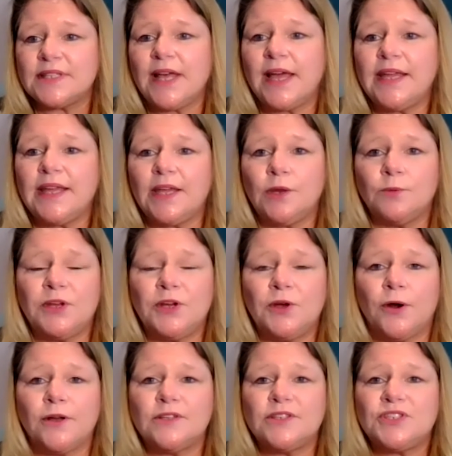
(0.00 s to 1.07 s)
like in
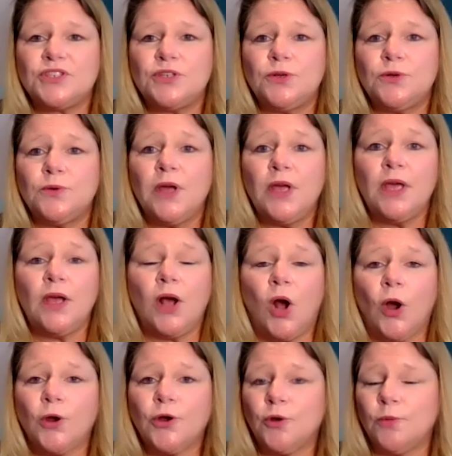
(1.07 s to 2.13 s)
regards to
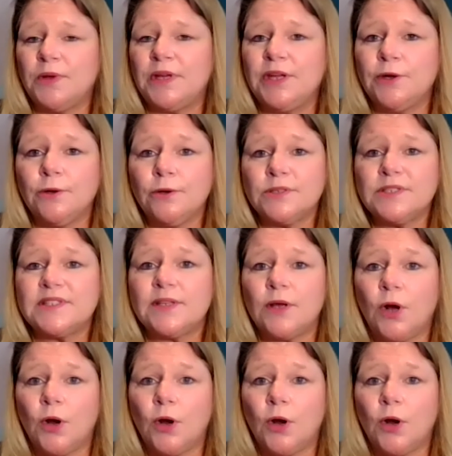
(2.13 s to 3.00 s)
our careers,